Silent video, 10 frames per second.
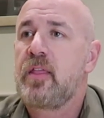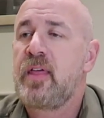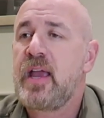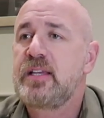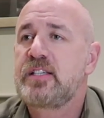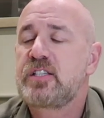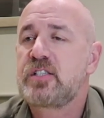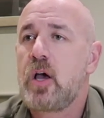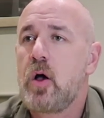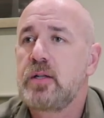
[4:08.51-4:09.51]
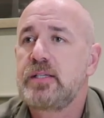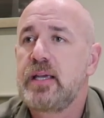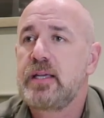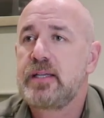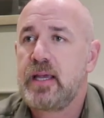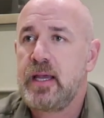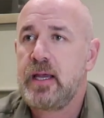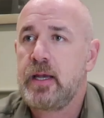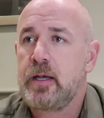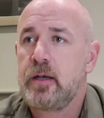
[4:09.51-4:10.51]
they started
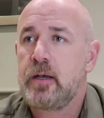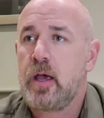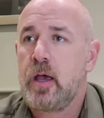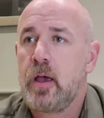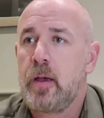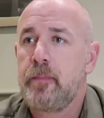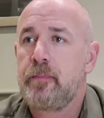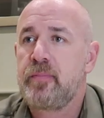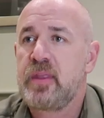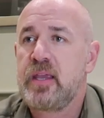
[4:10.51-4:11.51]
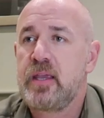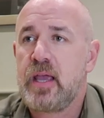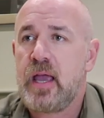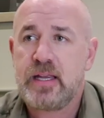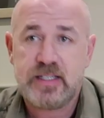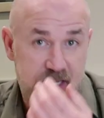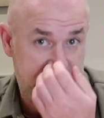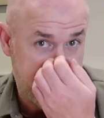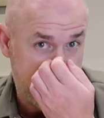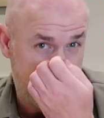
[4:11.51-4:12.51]
in the
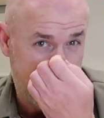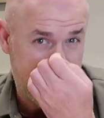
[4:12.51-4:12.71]
18th century.